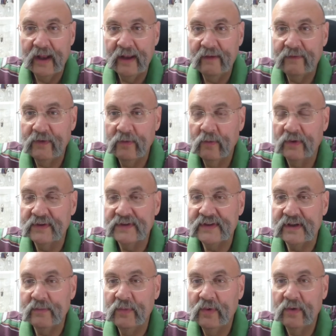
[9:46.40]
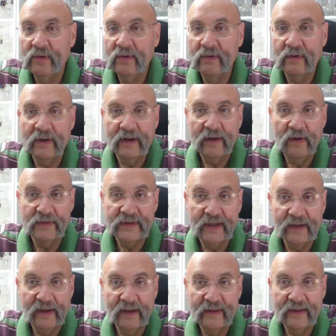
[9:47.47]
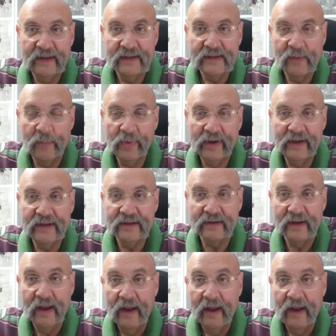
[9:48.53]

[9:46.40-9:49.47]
If you want to see more content like this, please